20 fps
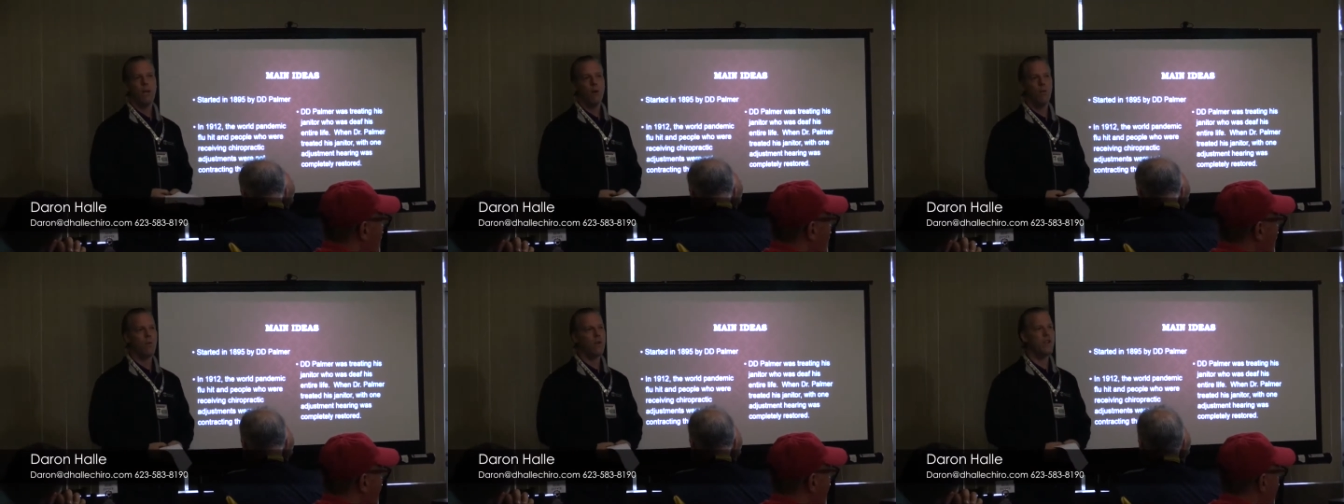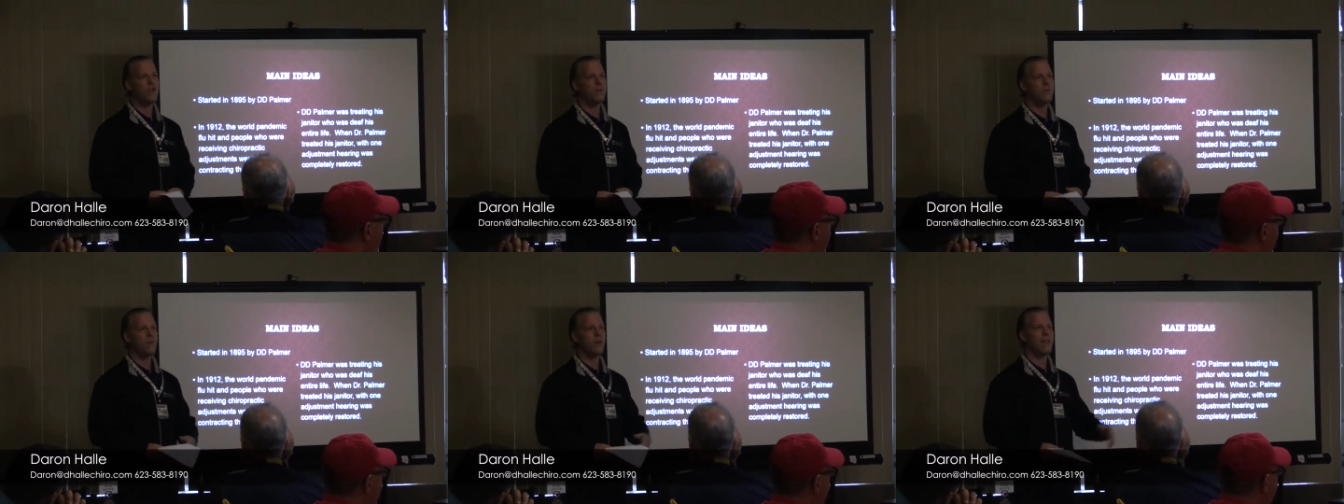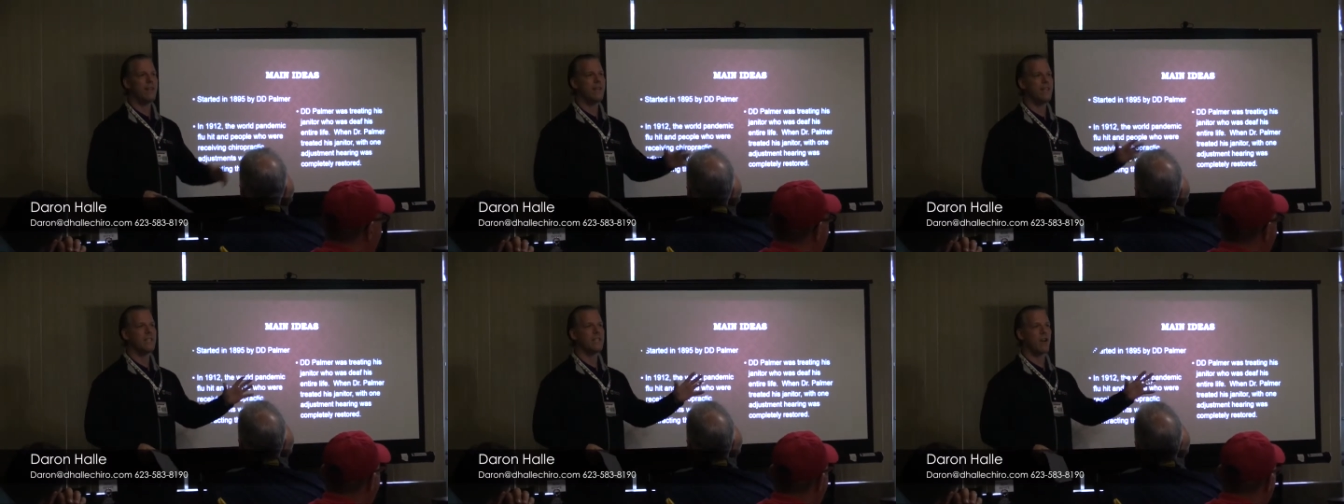when you
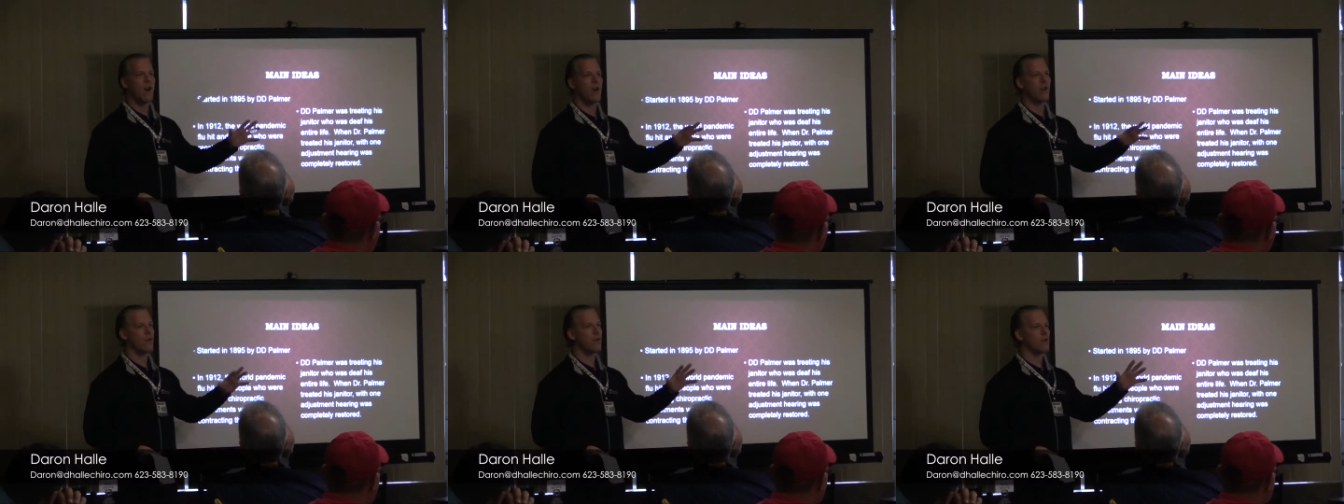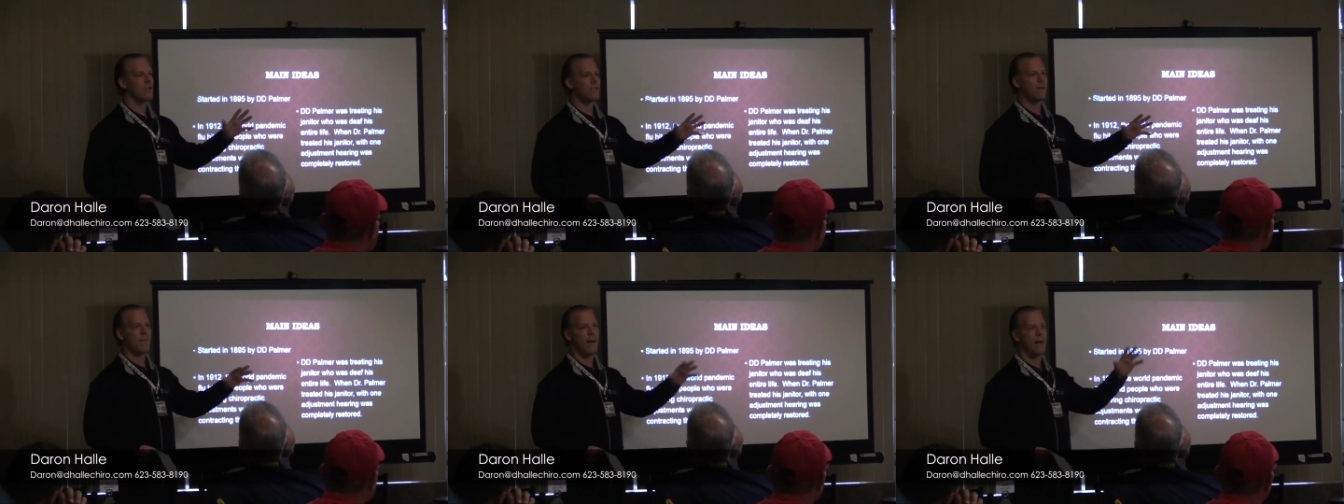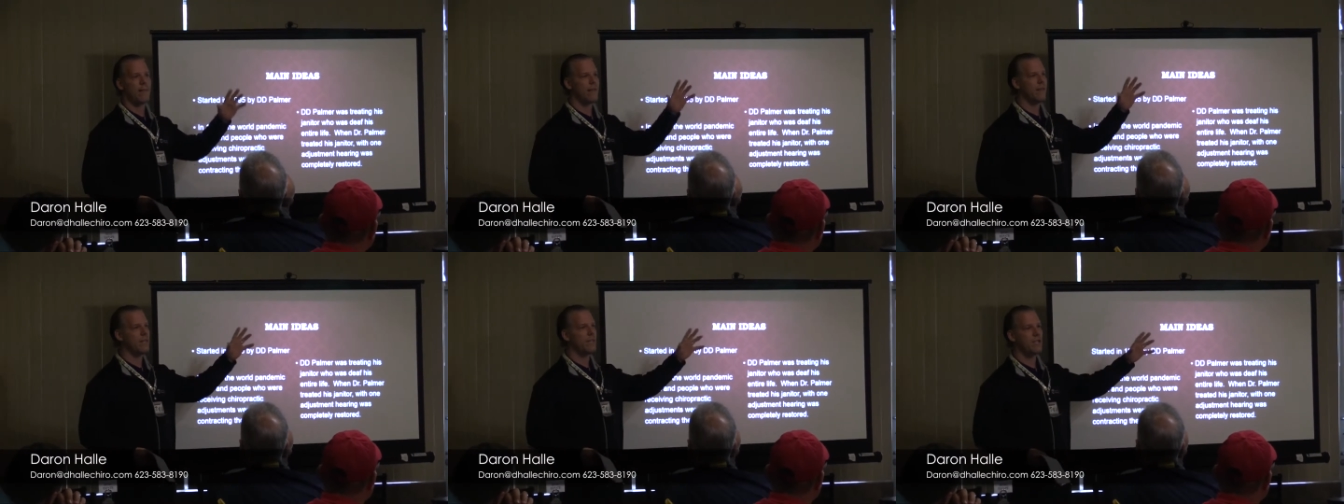read these articles
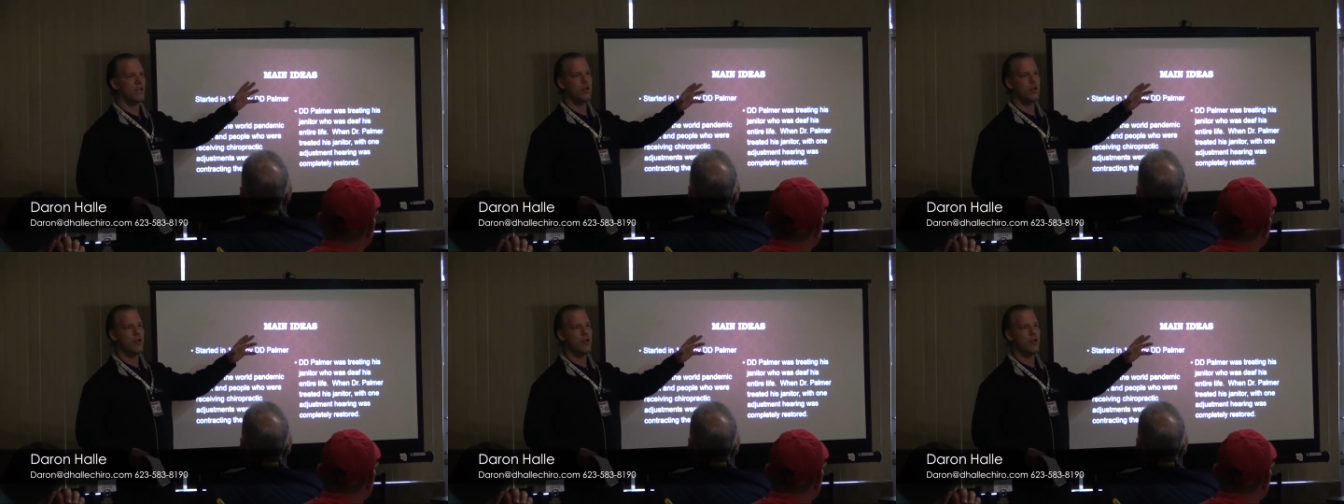about these